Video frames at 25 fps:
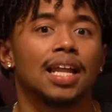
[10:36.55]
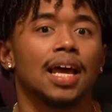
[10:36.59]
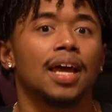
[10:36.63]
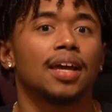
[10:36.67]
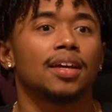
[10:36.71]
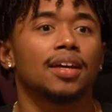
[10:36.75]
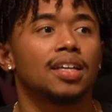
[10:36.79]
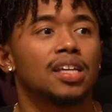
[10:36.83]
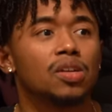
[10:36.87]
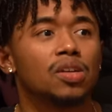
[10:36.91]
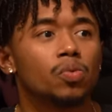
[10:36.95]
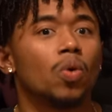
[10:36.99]

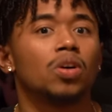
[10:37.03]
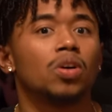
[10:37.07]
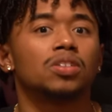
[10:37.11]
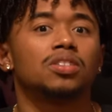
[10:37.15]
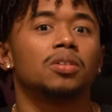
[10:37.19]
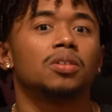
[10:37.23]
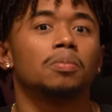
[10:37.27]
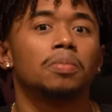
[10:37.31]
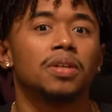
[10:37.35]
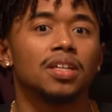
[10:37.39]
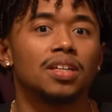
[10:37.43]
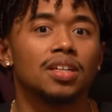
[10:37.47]
Like he
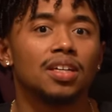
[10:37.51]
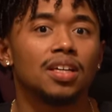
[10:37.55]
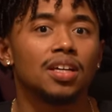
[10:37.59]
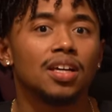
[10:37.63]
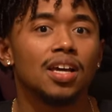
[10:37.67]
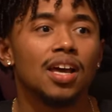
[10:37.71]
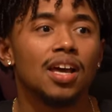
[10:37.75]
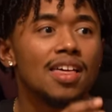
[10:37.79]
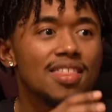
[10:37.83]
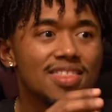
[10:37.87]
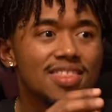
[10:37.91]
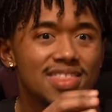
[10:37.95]
wants to be
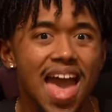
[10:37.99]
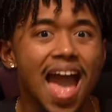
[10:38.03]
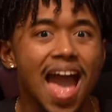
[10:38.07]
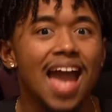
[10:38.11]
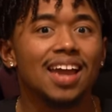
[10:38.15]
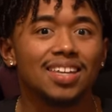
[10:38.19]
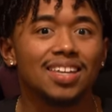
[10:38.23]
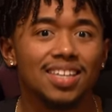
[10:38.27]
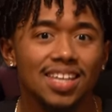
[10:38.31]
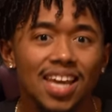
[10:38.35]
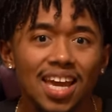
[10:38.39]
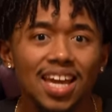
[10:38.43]

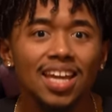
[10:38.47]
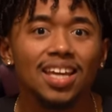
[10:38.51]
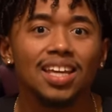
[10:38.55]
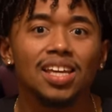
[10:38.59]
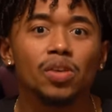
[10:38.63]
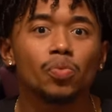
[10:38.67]
that king.